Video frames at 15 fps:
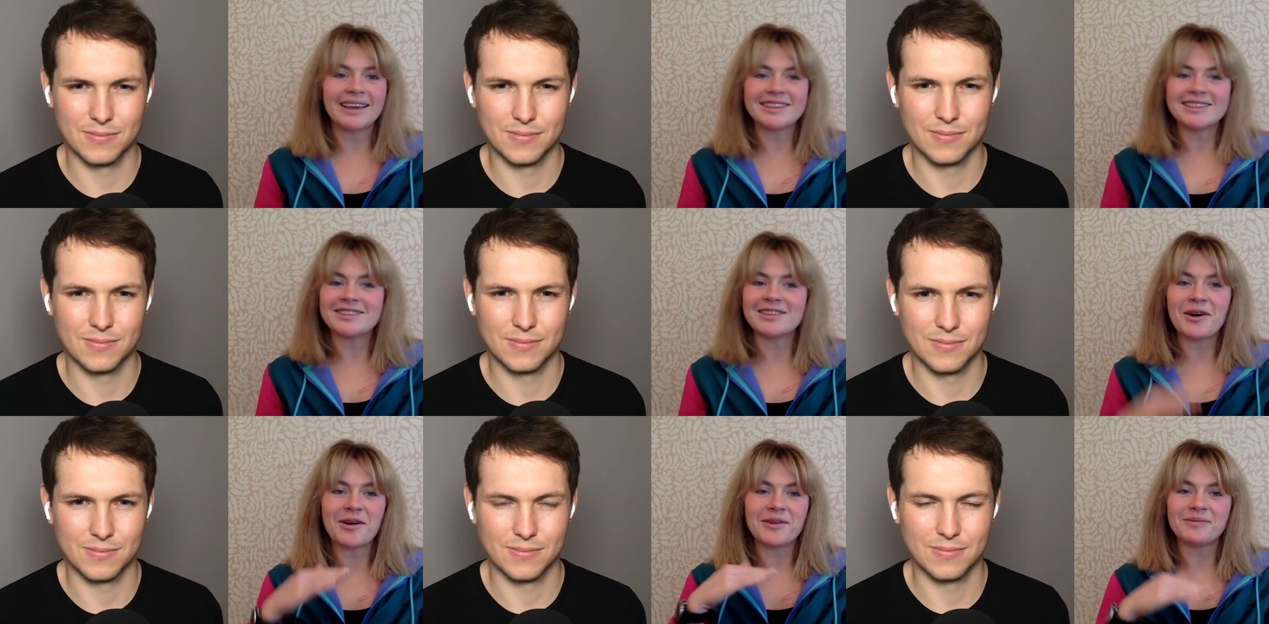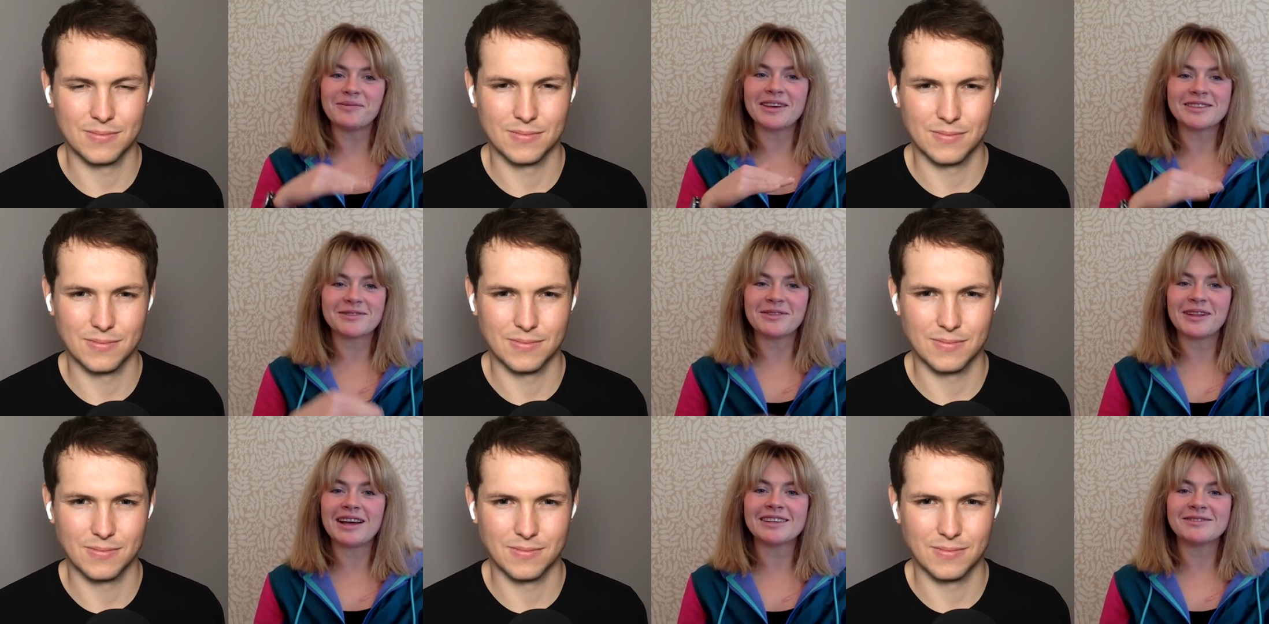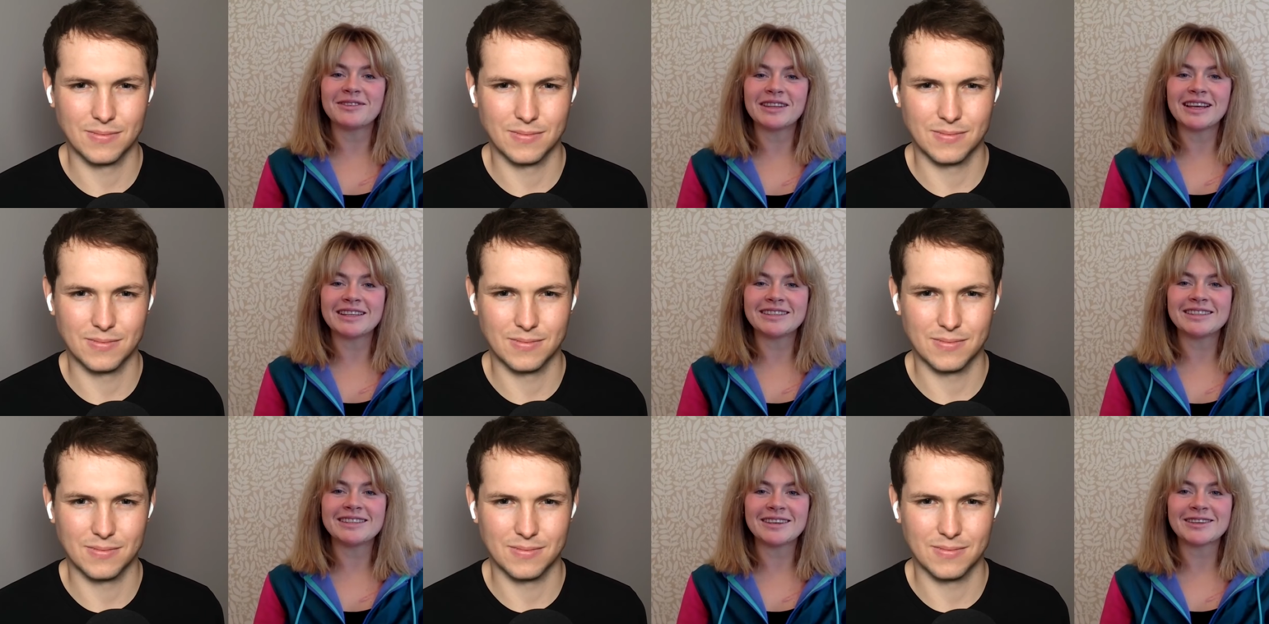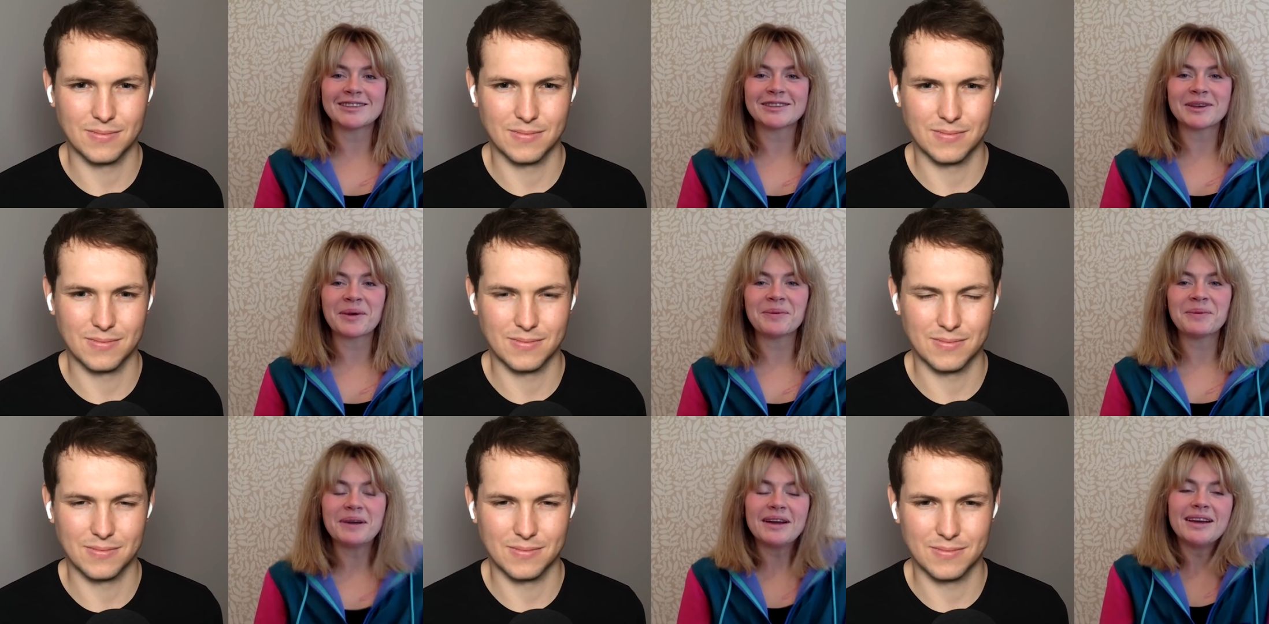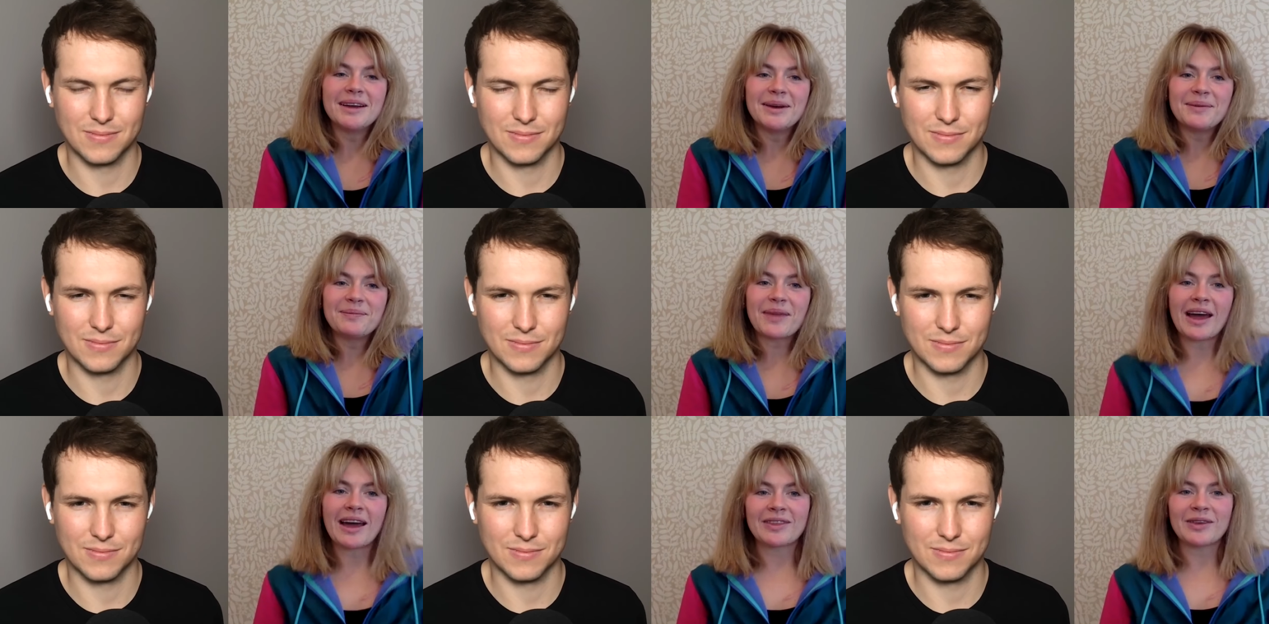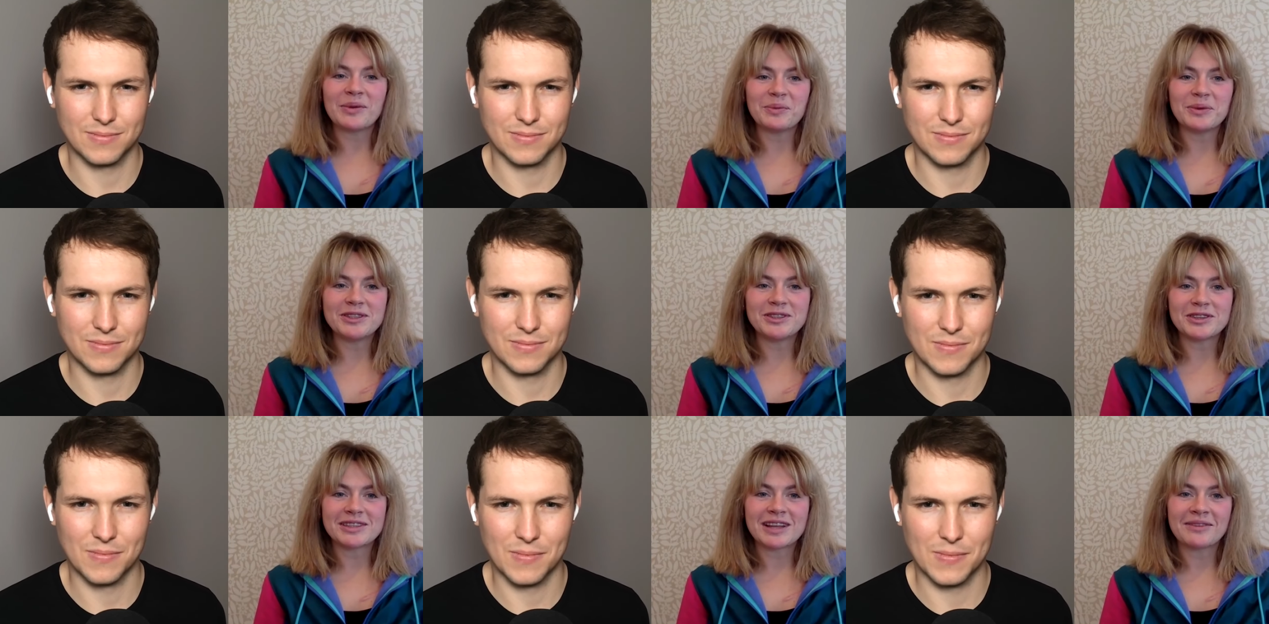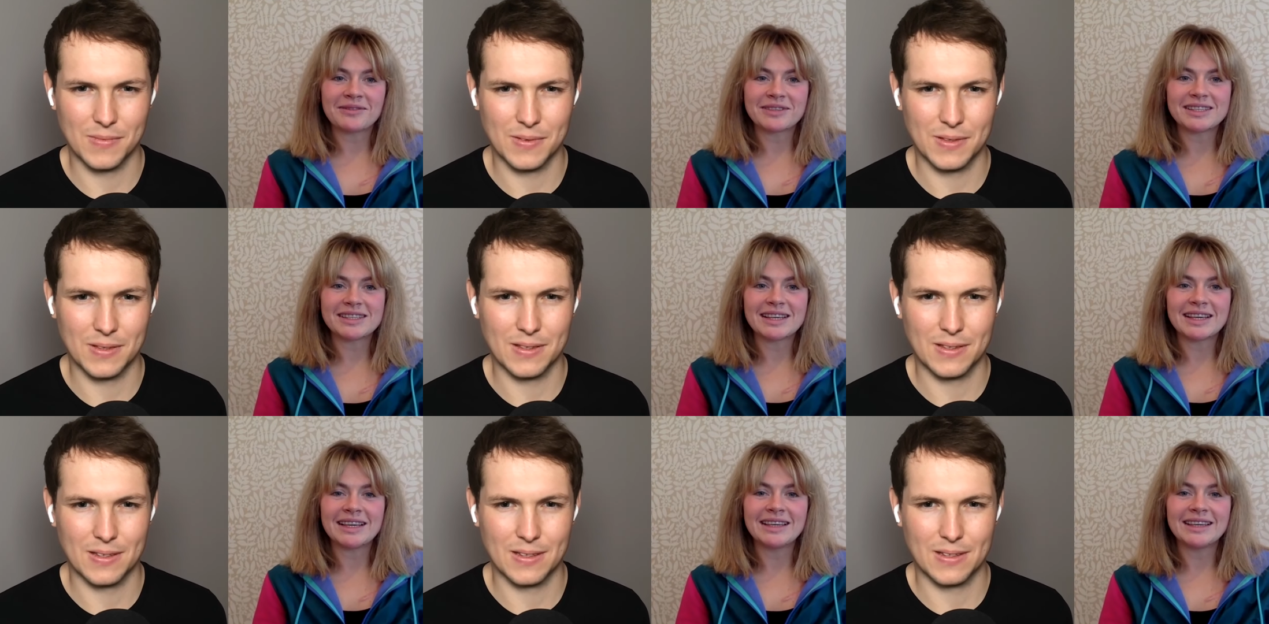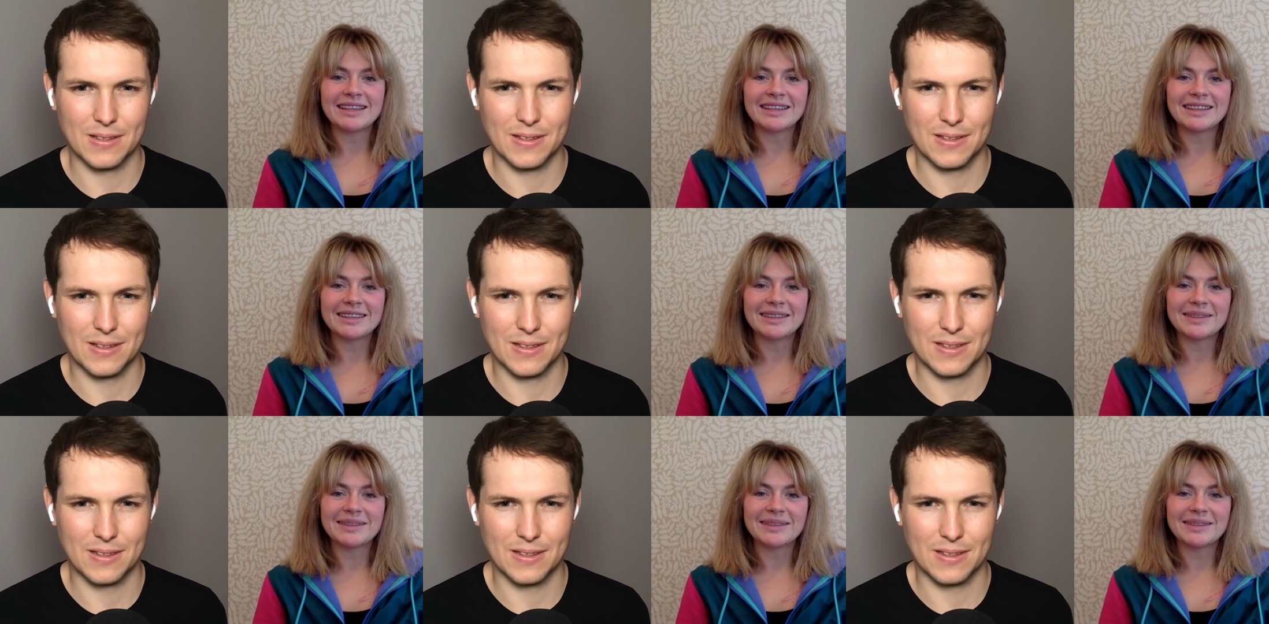Speaker 1: it's not as flat as Valencia. So I think we just have to see.